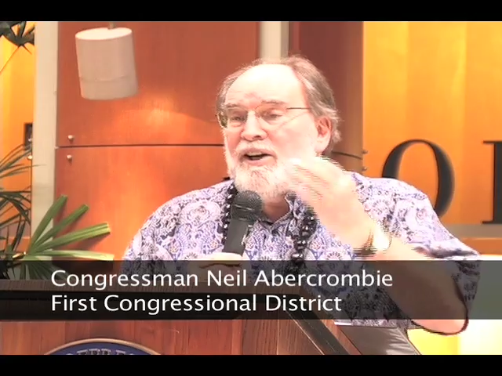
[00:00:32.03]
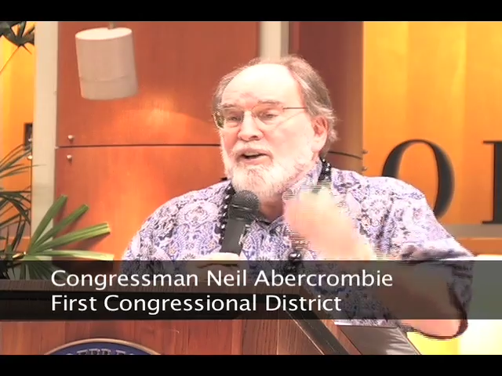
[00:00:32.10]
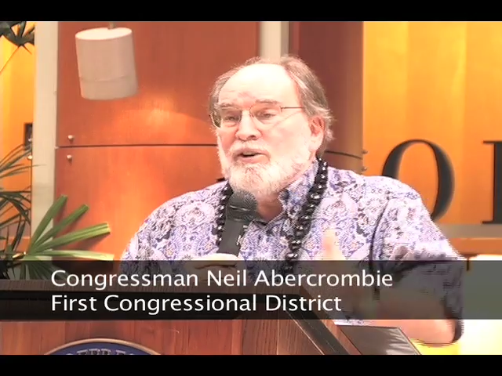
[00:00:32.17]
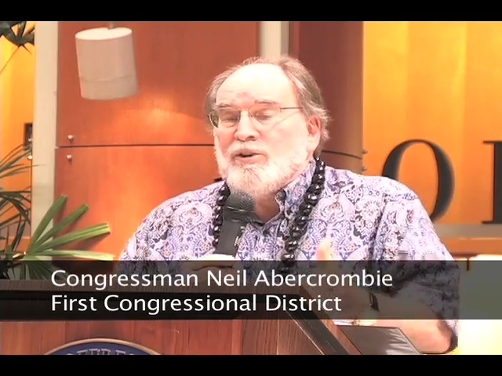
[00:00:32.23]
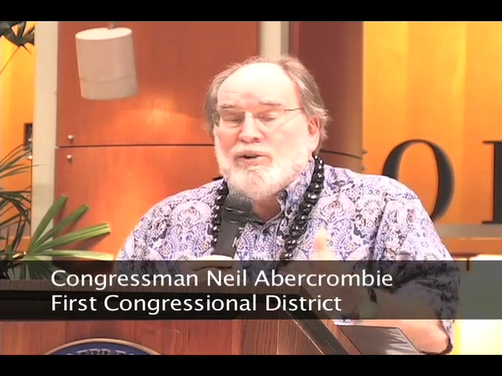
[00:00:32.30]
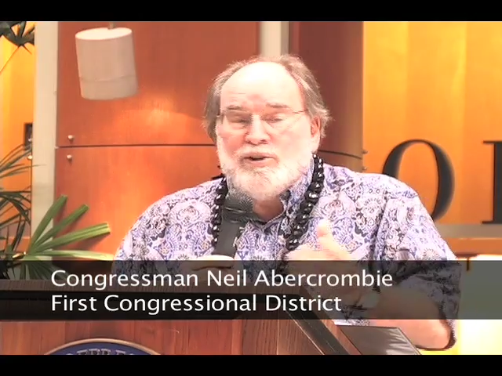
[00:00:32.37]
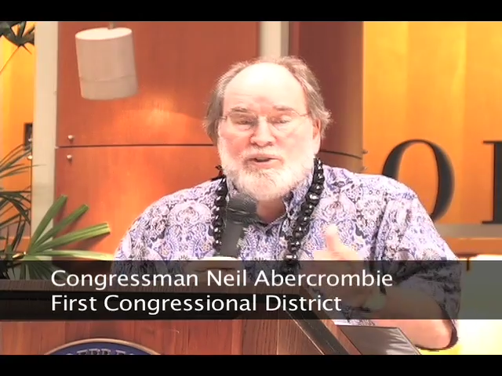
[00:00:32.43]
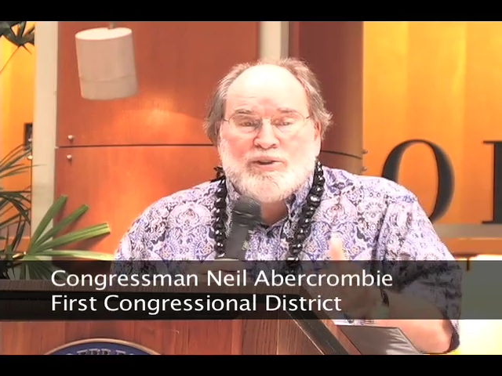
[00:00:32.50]
And
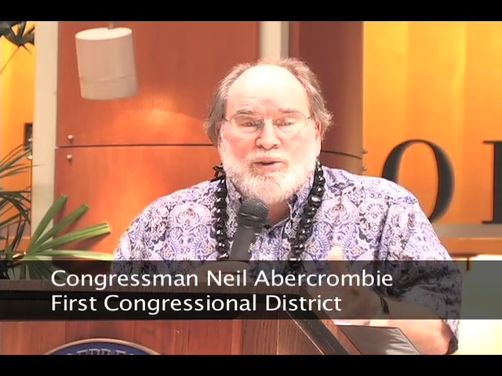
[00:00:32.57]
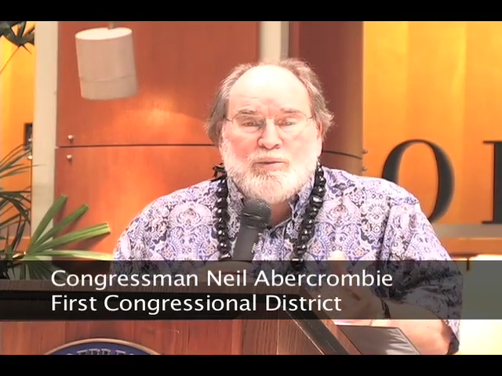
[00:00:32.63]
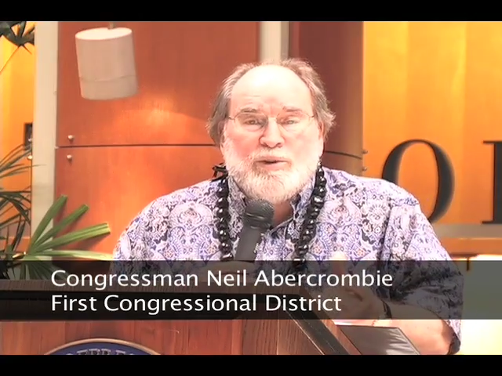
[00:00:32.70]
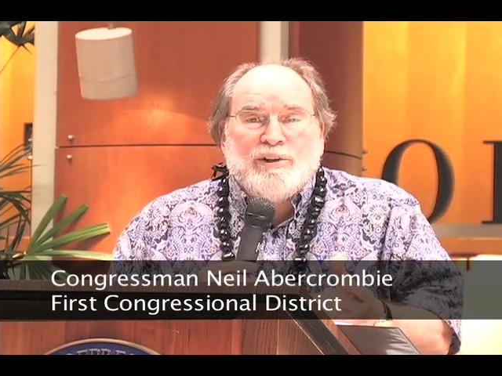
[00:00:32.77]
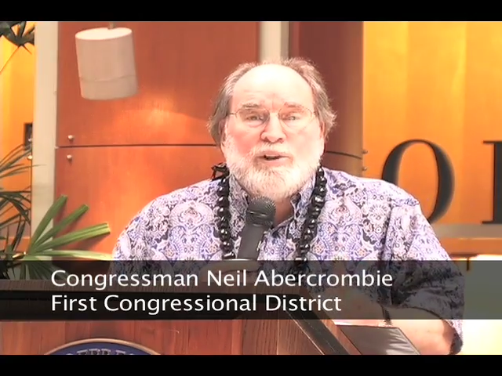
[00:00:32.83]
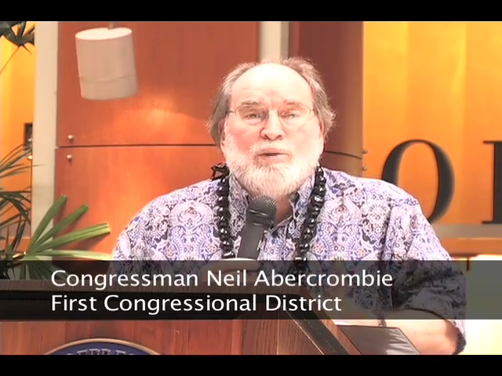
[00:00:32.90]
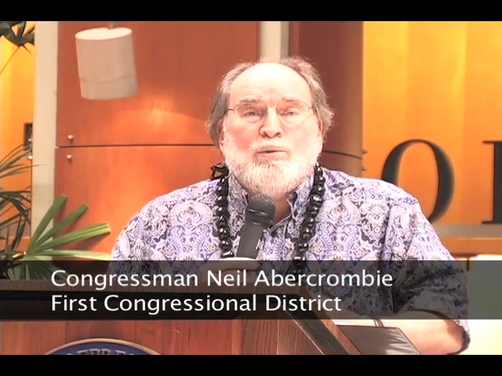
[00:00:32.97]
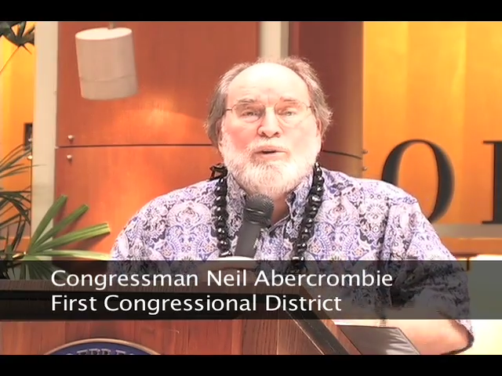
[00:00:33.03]
of course, the
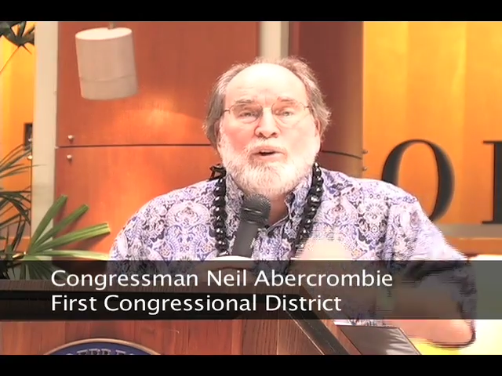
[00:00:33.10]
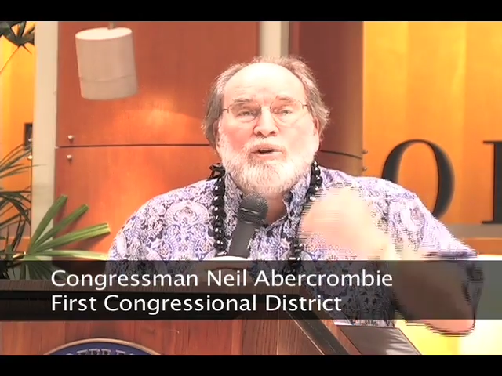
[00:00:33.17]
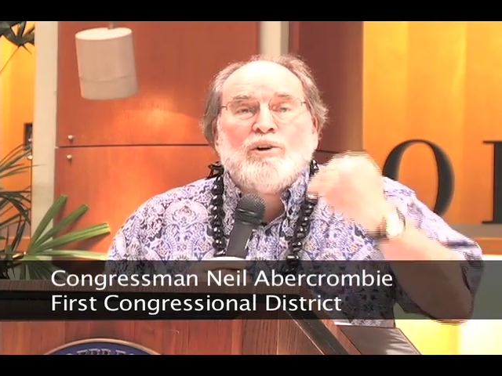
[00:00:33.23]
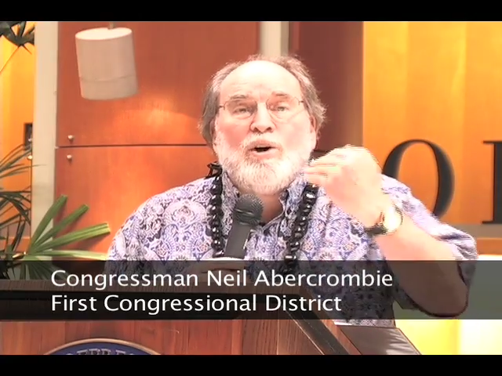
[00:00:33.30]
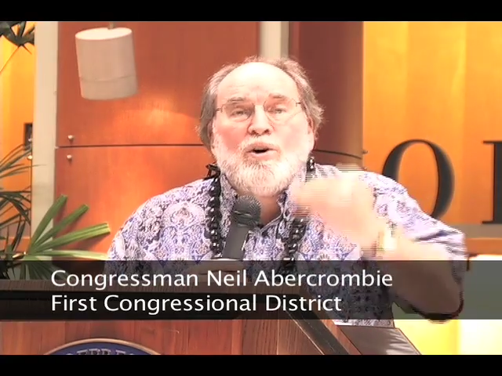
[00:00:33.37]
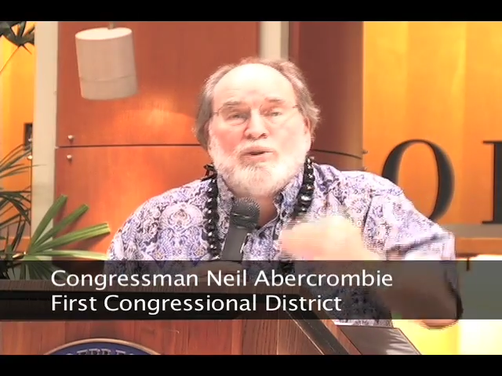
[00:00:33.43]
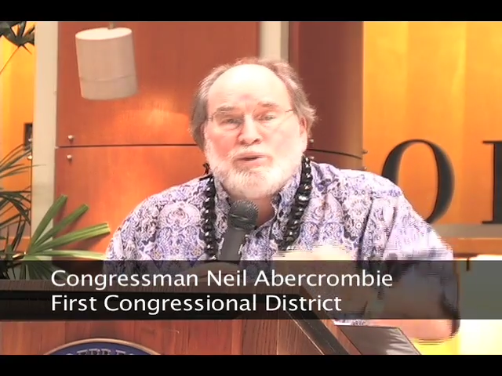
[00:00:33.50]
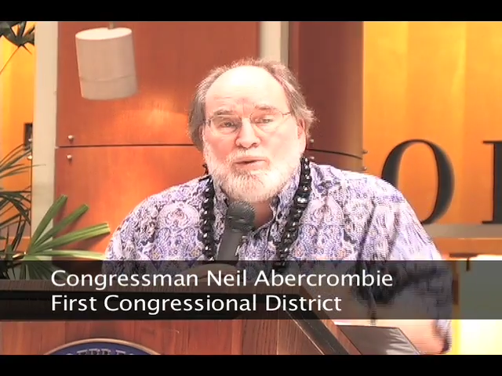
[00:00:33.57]
winner will
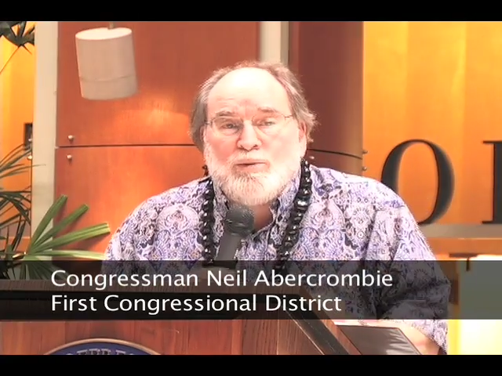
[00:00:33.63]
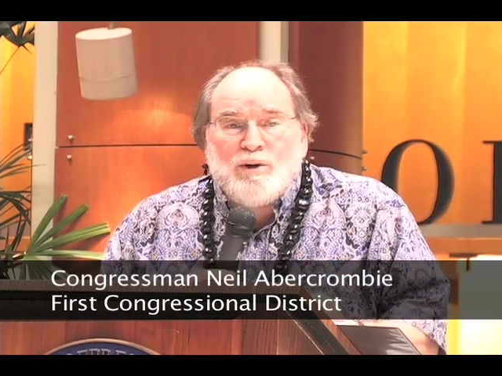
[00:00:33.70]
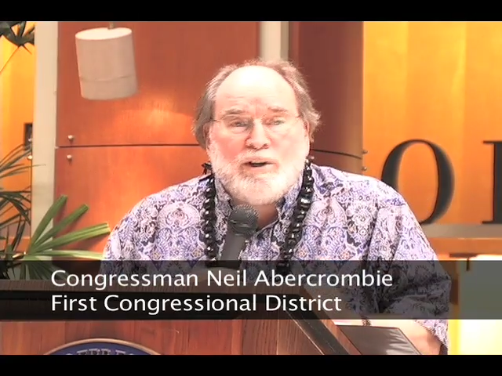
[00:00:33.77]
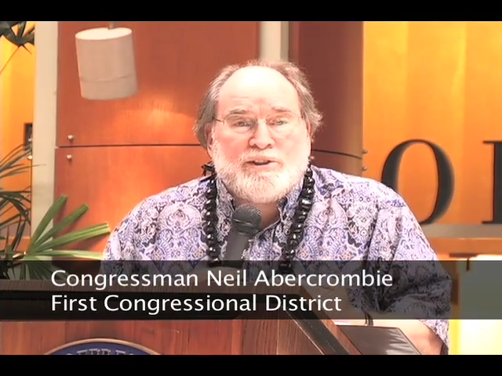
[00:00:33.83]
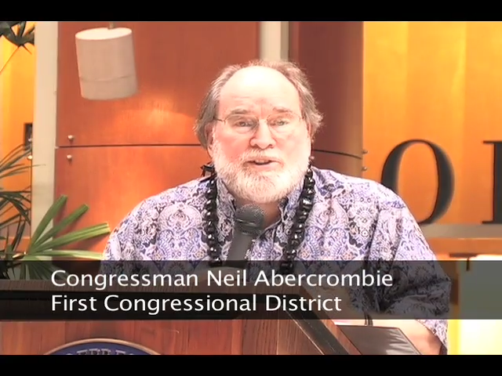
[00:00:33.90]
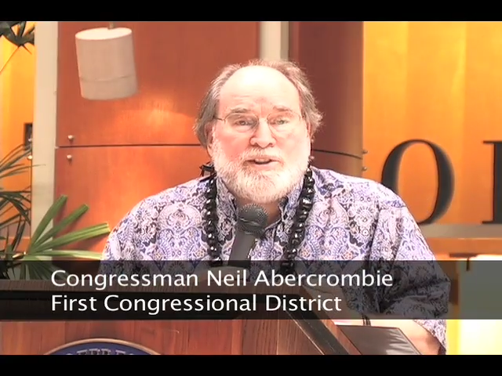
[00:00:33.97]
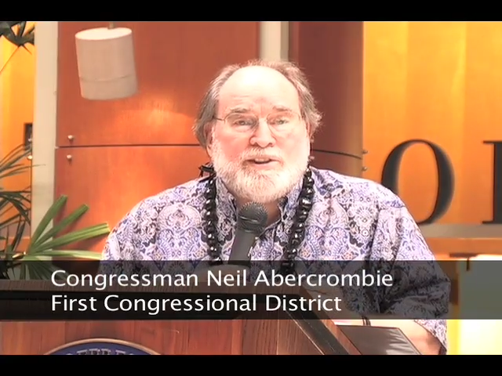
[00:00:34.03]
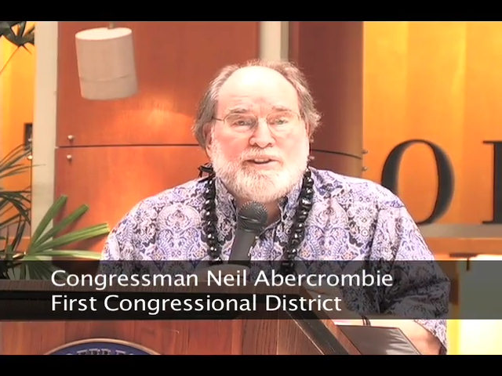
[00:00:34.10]
go to
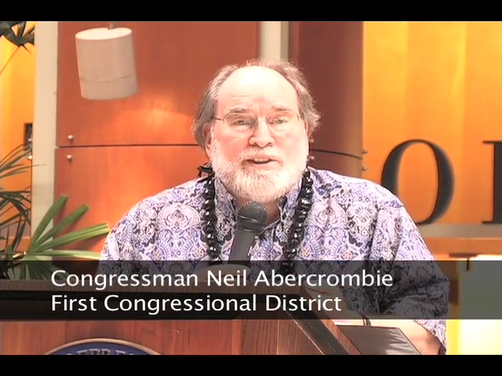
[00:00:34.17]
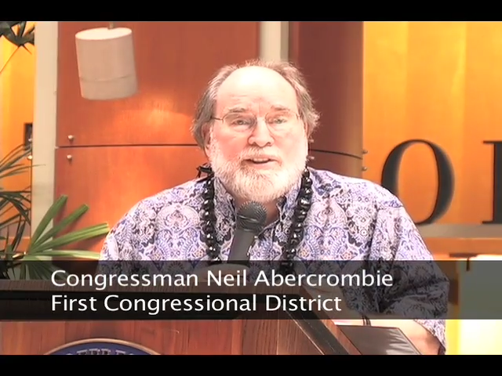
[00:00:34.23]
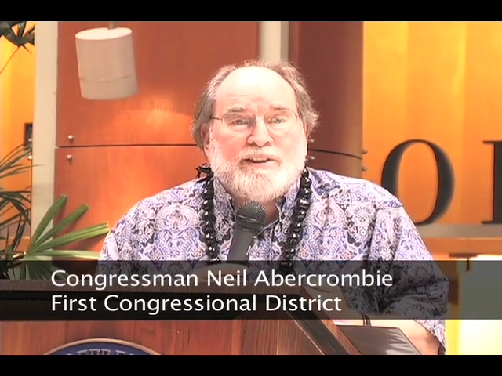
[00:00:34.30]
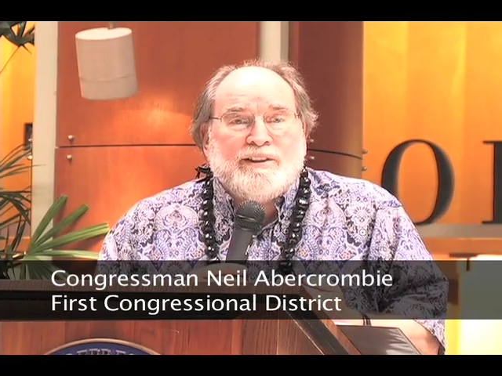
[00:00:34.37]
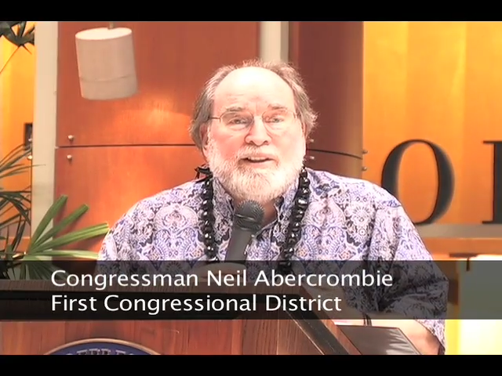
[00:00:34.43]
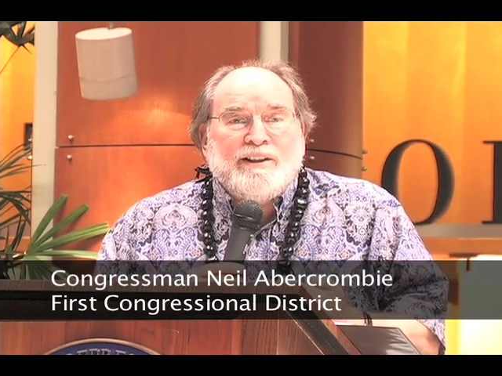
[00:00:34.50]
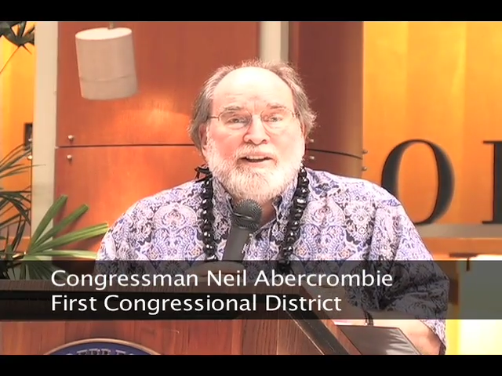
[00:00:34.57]
Washington,